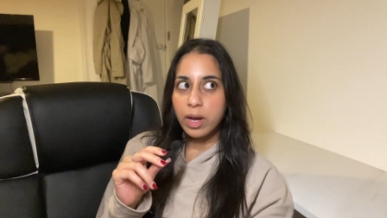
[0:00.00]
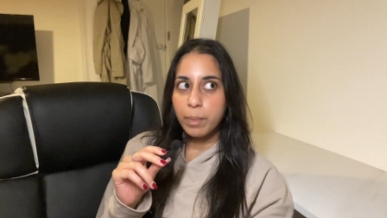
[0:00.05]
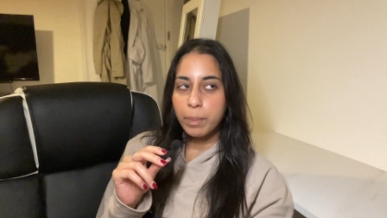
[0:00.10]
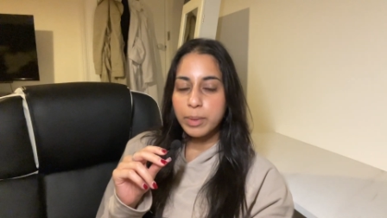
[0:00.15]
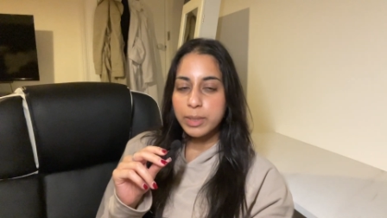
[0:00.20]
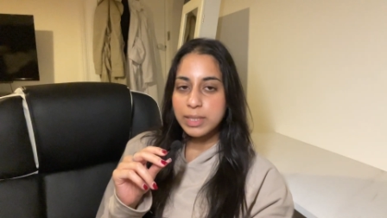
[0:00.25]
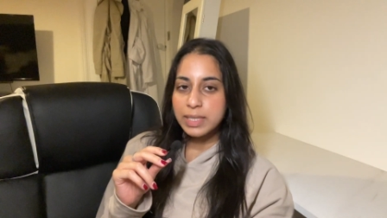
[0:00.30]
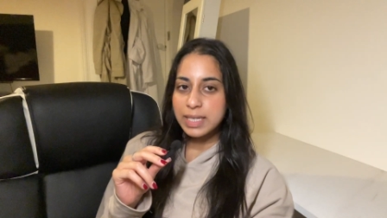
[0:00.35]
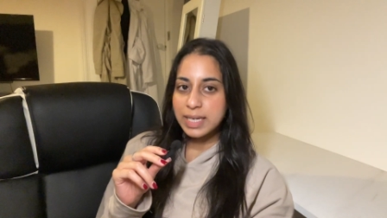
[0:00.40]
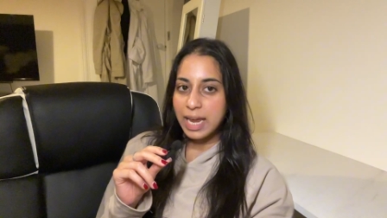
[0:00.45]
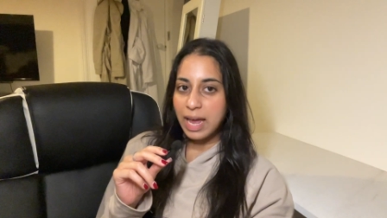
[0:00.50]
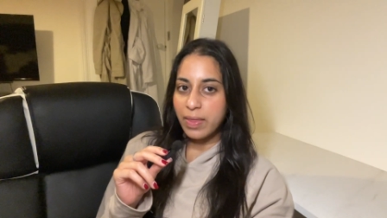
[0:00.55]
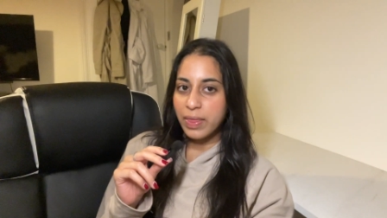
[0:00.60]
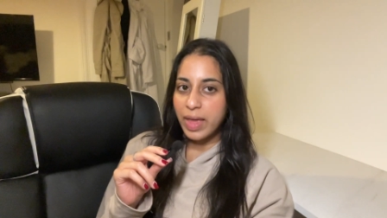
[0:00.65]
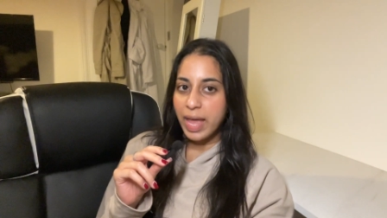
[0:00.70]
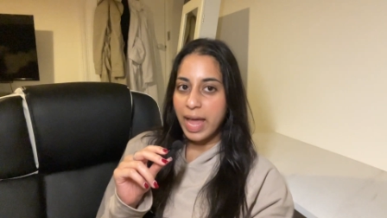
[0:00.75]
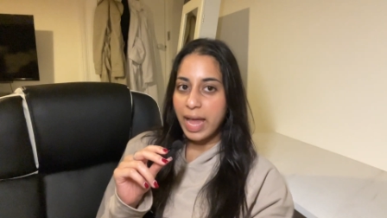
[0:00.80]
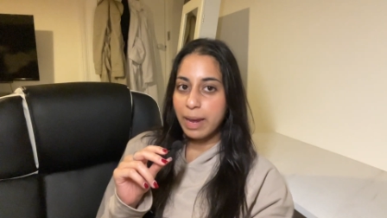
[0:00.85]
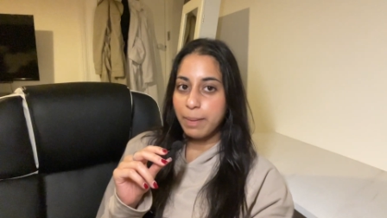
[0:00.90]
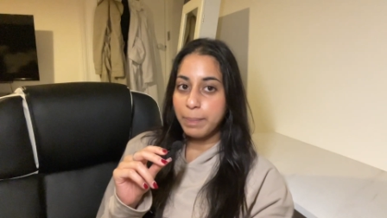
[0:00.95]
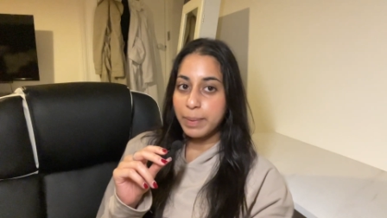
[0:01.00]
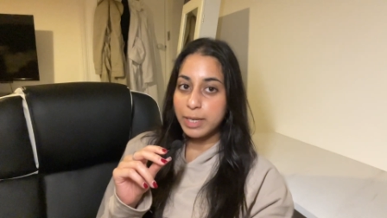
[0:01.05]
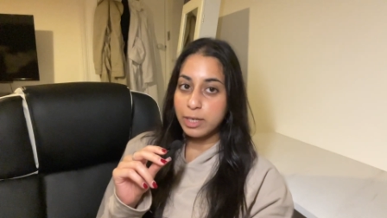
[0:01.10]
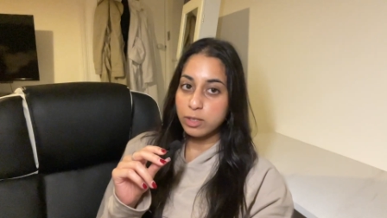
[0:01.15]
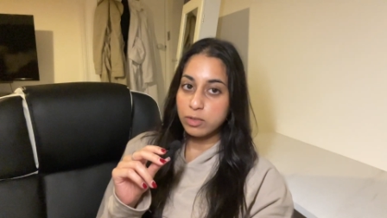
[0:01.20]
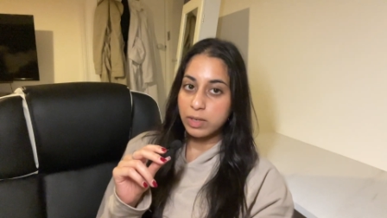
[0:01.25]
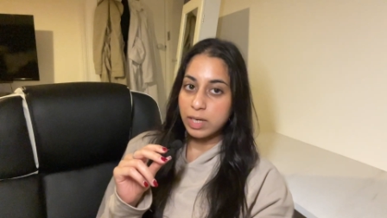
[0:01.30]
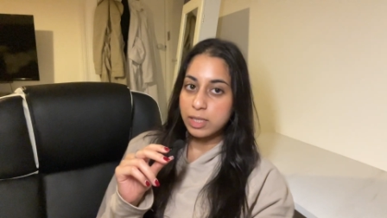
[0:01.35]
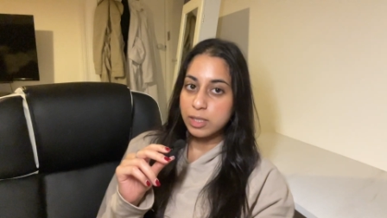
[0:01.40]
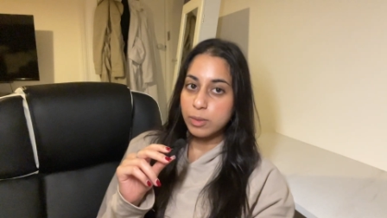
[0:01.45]
put together a
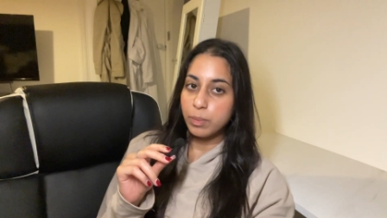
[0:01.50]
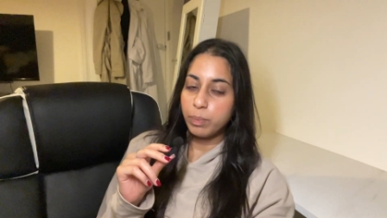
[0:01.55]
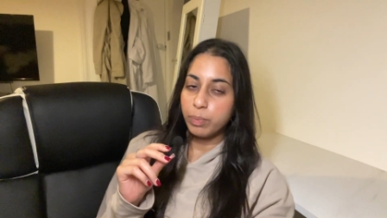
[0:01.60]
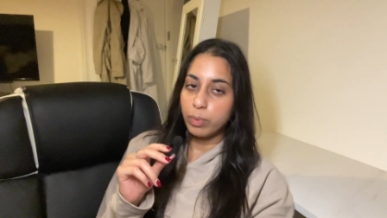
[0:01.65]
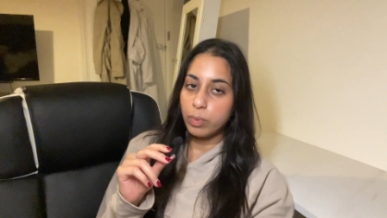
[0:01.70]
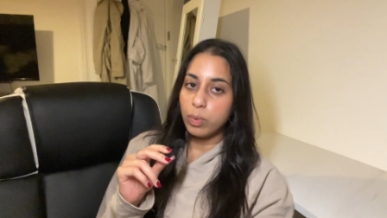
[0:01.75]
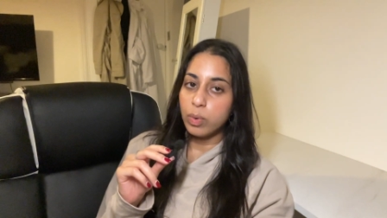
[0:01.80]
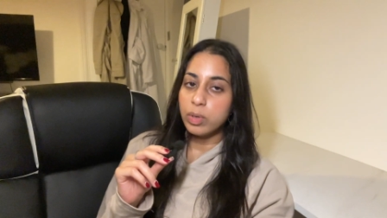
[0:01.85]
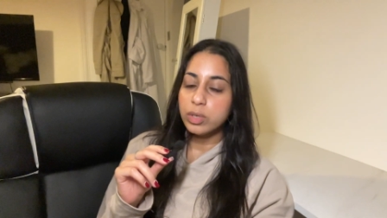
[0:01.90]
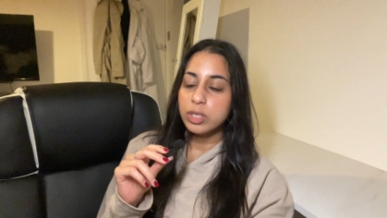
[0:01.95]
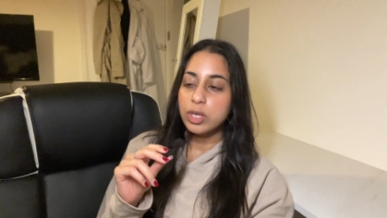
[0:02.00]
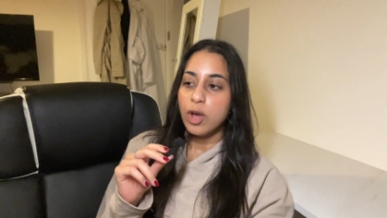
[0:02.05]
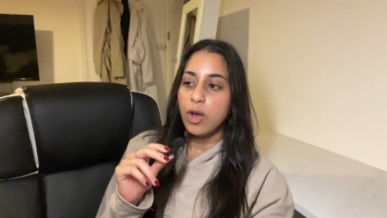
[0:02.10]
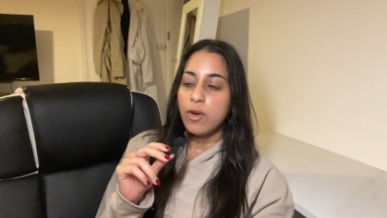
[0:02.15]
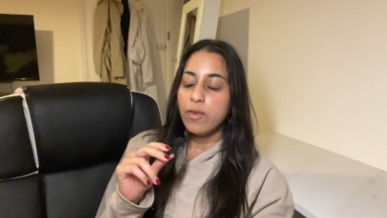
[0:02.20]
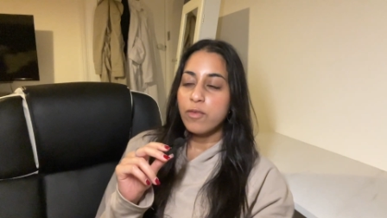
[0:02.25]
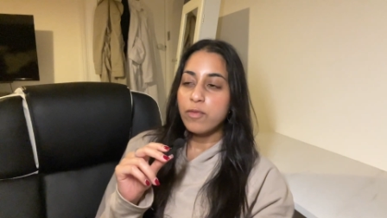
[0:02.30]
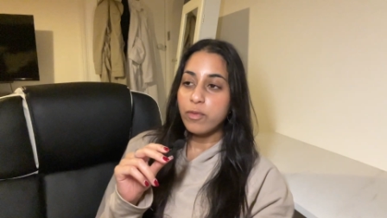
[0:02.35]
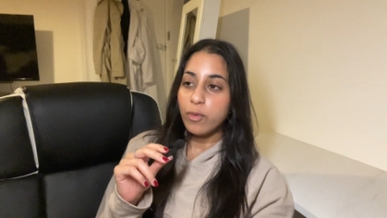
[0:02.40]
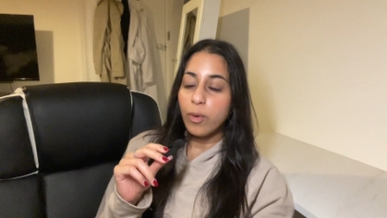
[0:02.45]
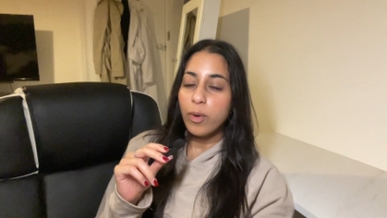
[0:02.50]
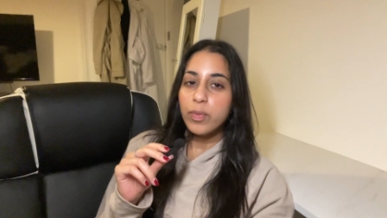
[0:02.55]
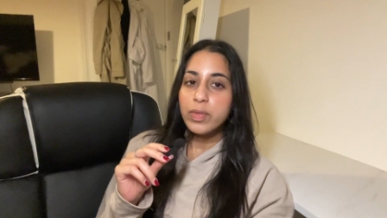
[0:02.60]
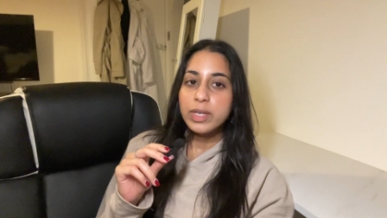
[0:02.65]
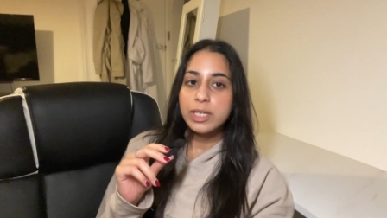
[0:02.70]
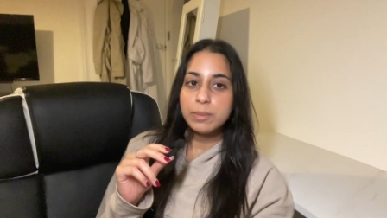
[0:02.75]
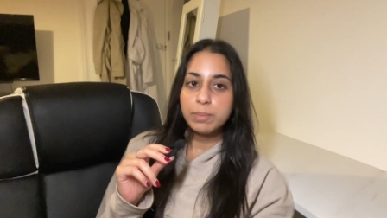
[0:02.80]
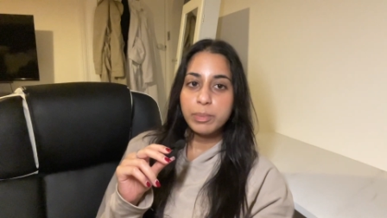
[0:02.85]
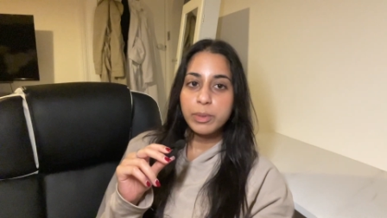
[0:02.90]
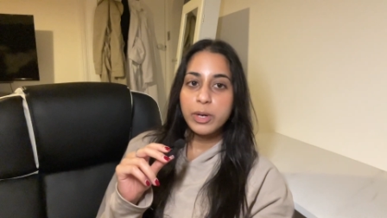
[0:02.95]
Pinterest board for
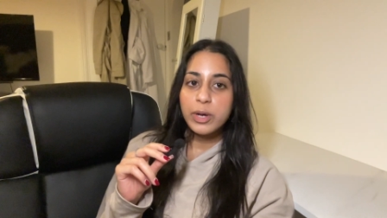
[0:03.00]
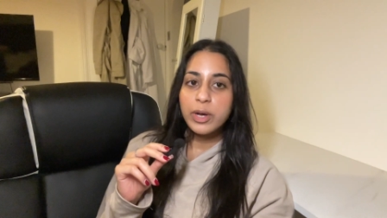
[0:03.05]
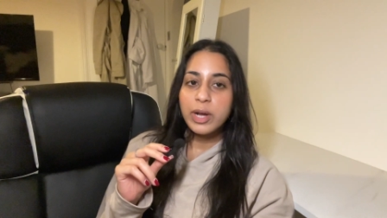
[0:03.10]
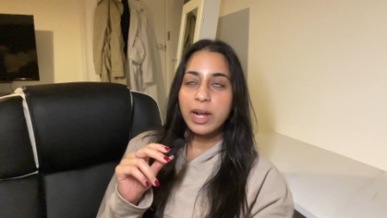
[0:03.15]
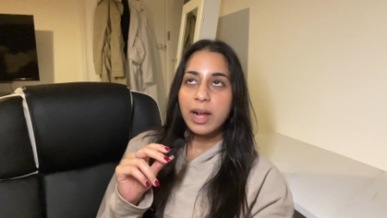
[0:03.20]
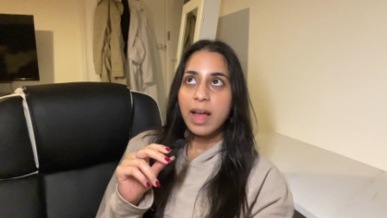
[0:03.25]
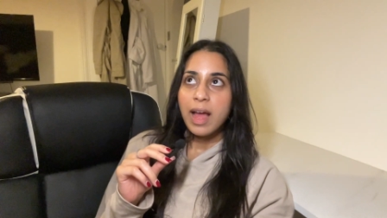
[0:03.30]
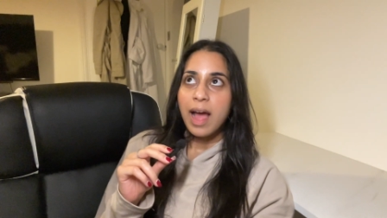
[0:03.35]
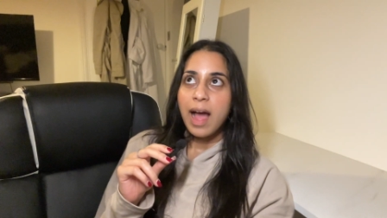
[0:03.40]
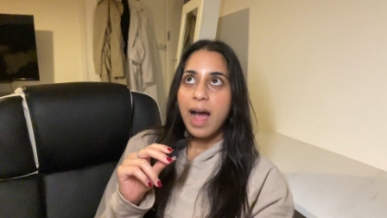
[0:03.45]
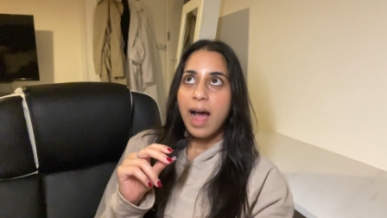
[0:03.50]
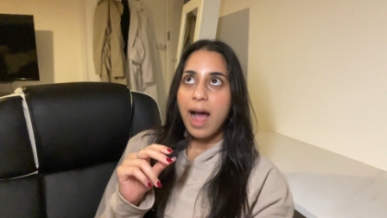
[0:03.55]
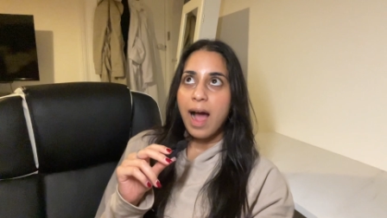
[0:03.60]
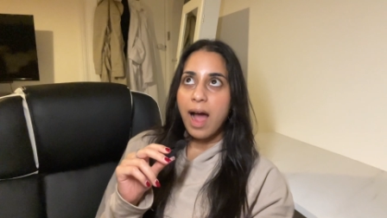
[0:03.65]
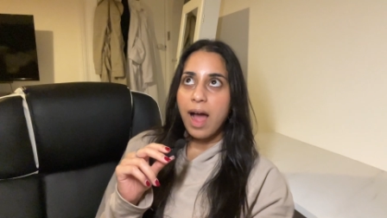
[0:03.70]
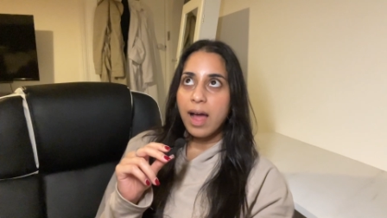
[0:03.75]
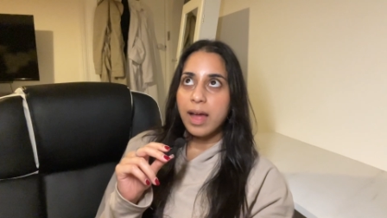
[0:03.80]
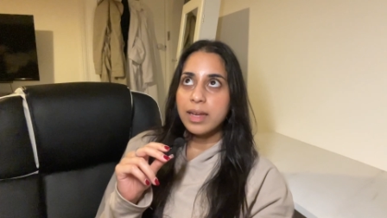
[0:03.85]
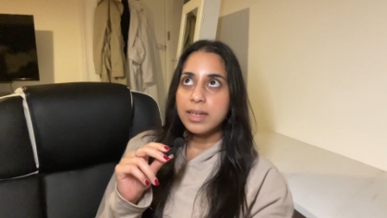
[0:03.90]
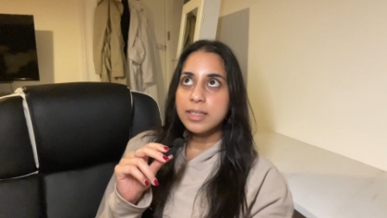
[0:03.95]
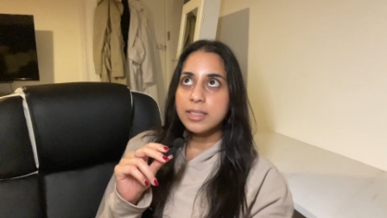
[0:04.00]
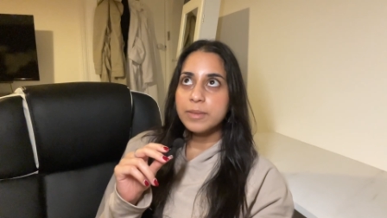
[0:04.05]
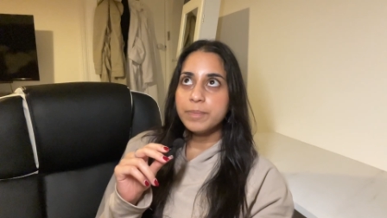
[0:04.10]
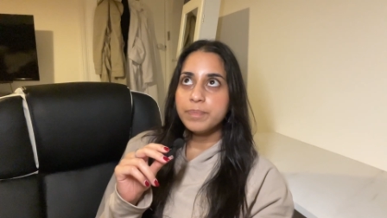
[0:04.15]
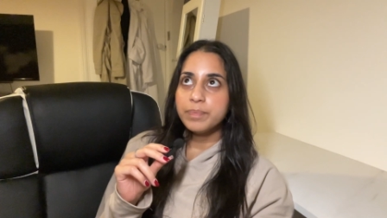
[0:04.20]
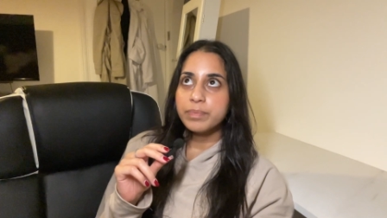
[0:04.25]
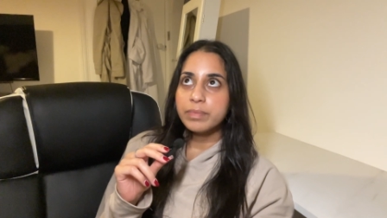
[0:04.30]
this book and